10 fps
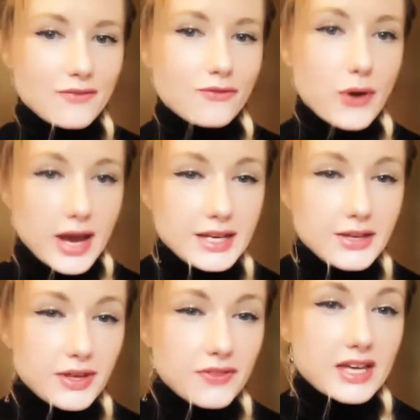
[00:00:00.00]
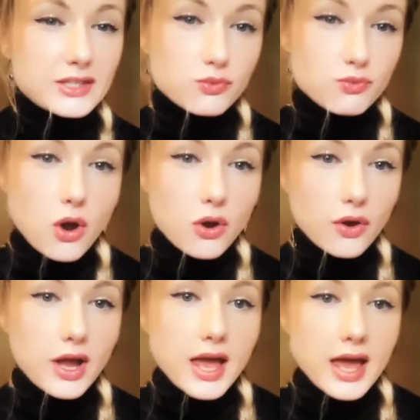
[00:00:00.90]
for anything that's
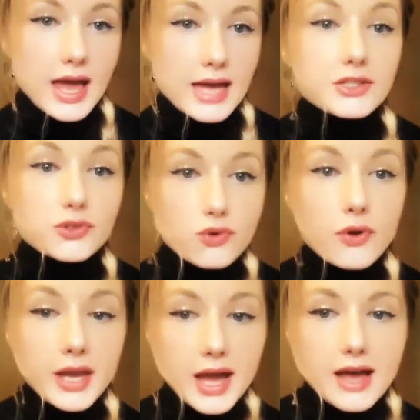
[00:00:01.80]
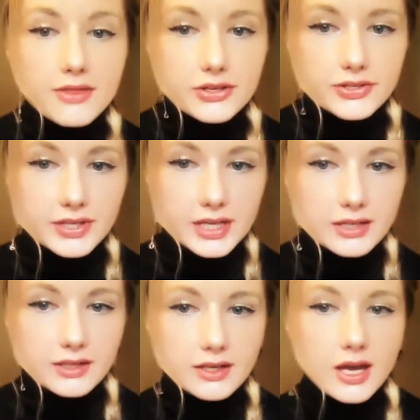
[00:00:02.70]
wrong, and it's drawing others
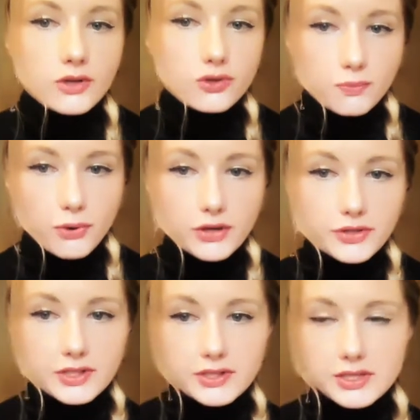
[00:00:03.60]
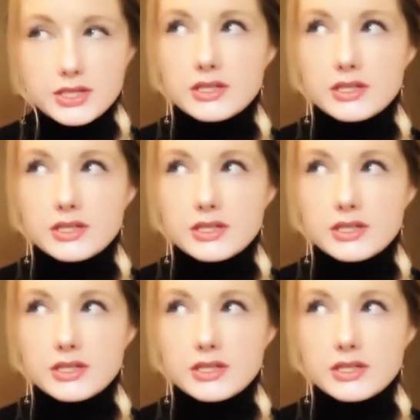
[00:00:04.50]
in to process